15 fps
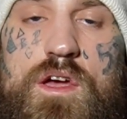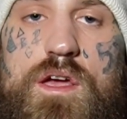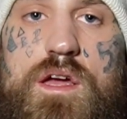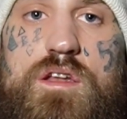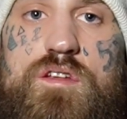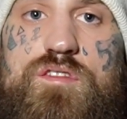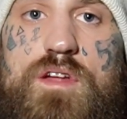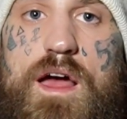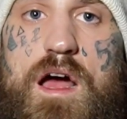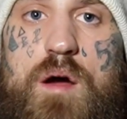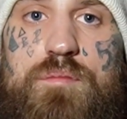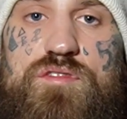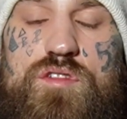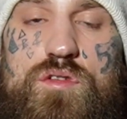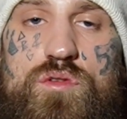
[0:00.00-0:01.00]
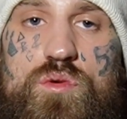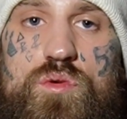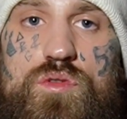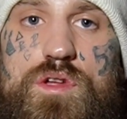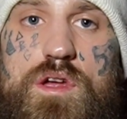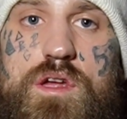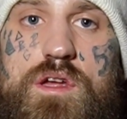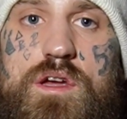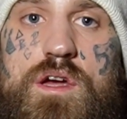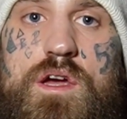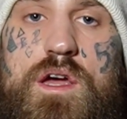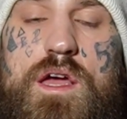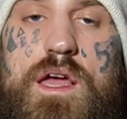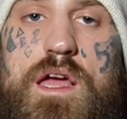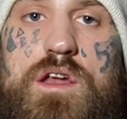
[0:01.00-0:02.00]
It is absolutely
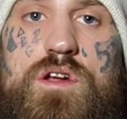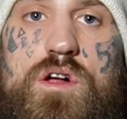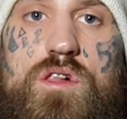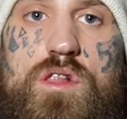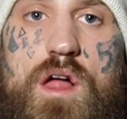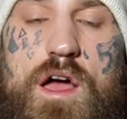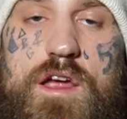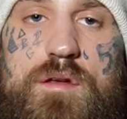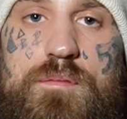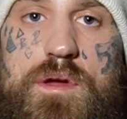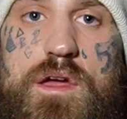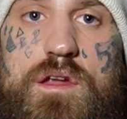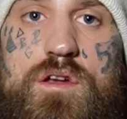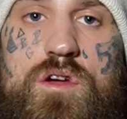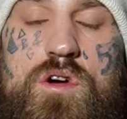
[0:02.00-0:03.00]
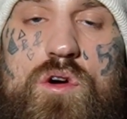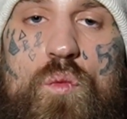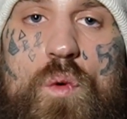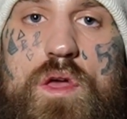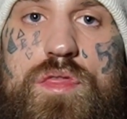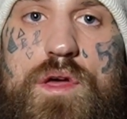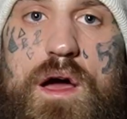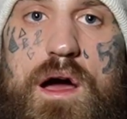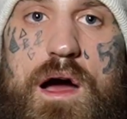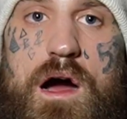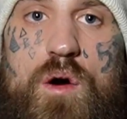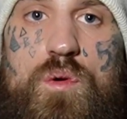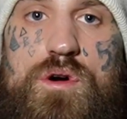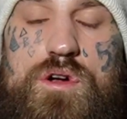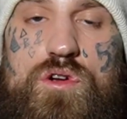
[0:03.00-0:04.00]
in alignment with
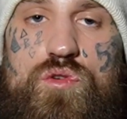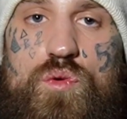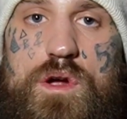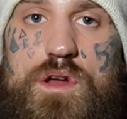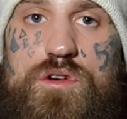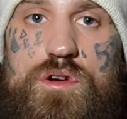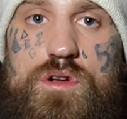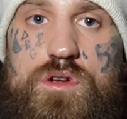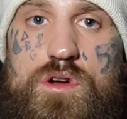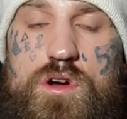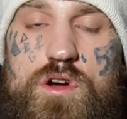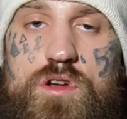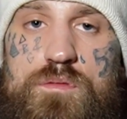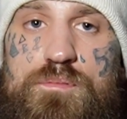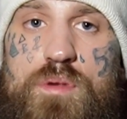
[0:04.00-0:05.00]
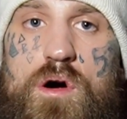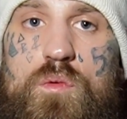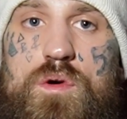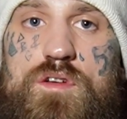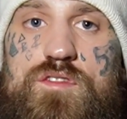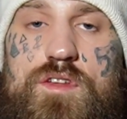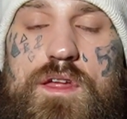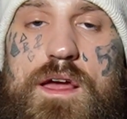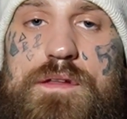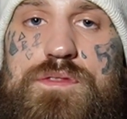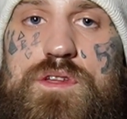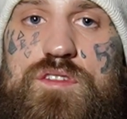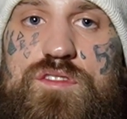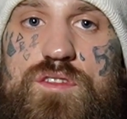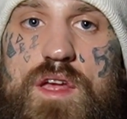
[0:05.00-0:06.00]
our greater good. But once again,
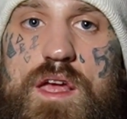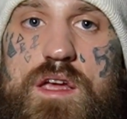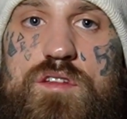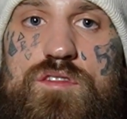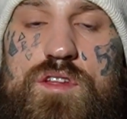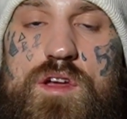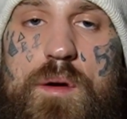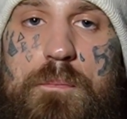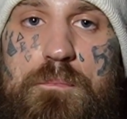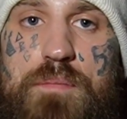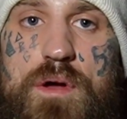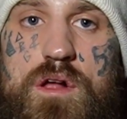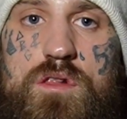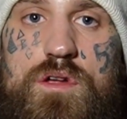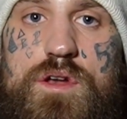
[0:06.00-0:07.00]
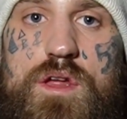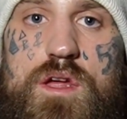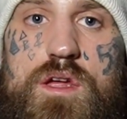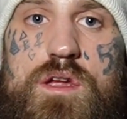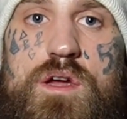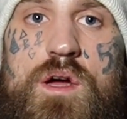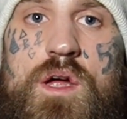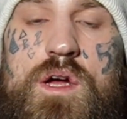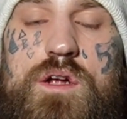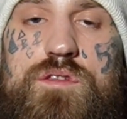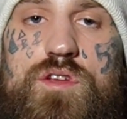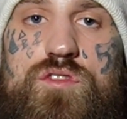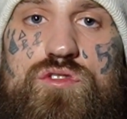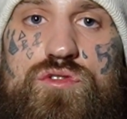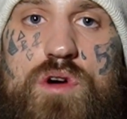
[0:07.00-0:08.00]
this takes the ability
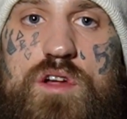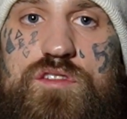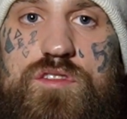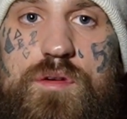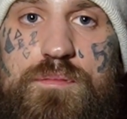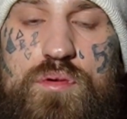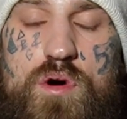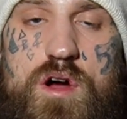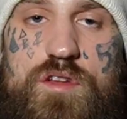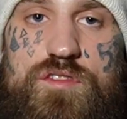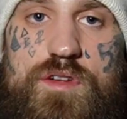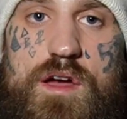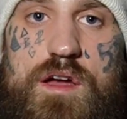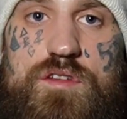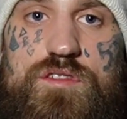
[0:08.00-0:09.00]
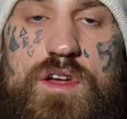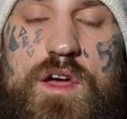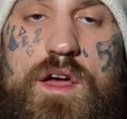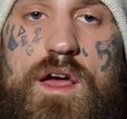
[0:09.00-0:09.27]
to trust the process.